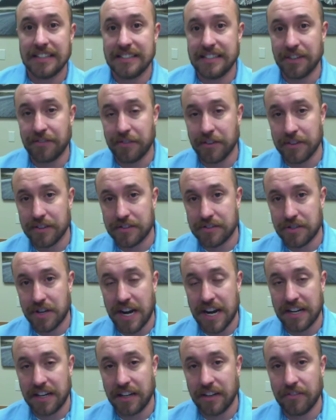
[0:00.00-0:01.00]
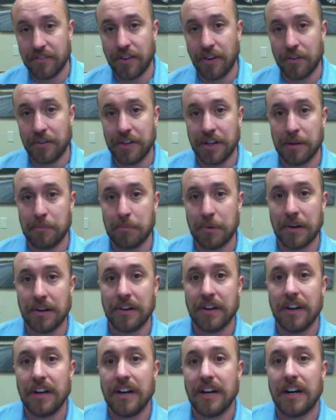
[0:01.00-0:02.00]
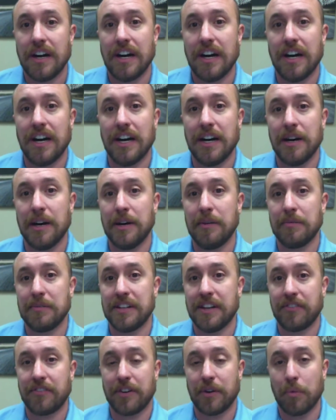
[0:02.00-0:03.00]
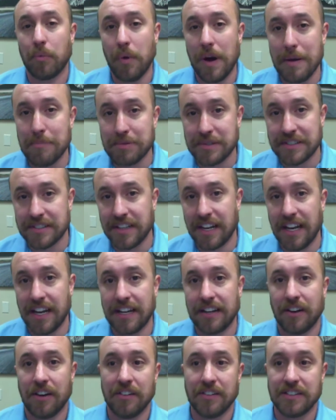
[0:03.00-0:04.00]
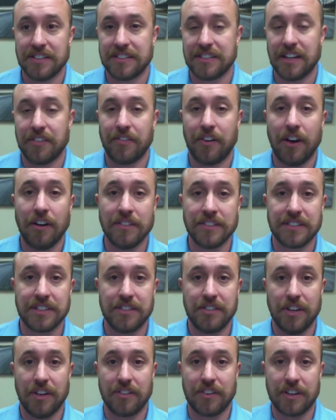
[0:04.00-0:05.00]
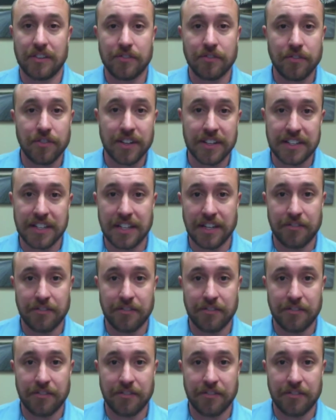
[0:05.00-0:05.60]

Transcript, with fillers: different tracking phone number, um, different website, all this stuff. All of a sudden, you have conflicting